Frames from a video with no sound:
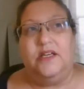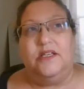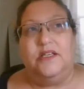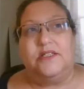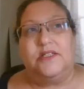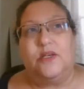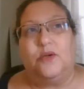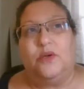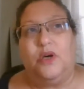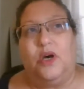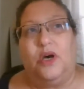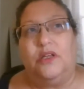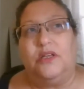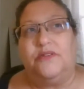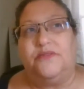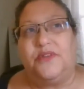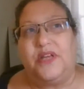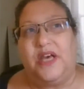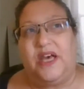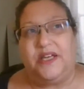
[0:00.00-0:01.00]
So all
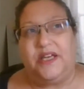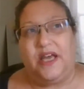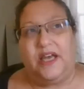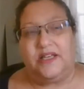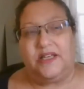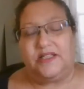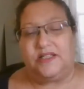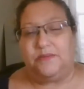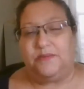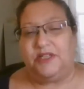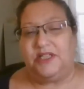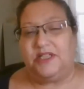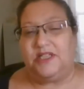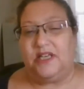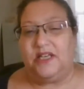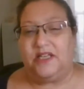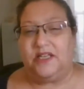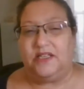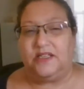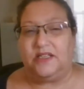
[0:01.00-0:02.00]
of that has to be
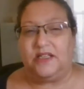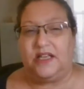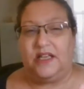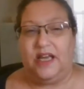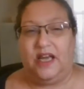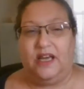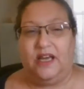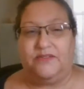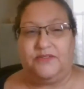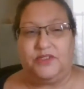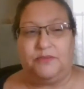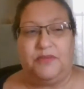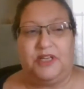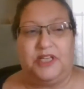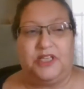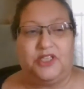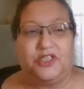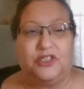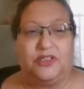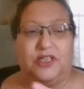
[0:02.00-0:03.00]
done and they have to
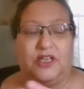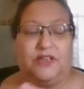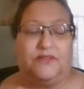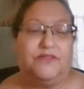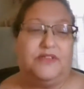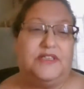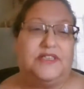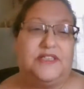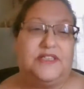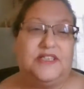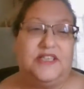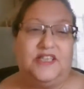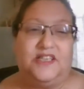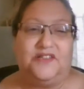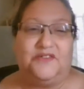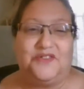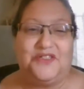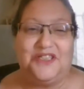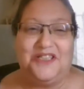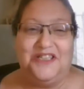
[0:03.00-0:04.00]
make sure they
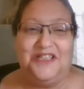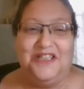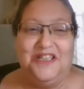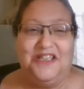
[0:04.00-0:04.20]
received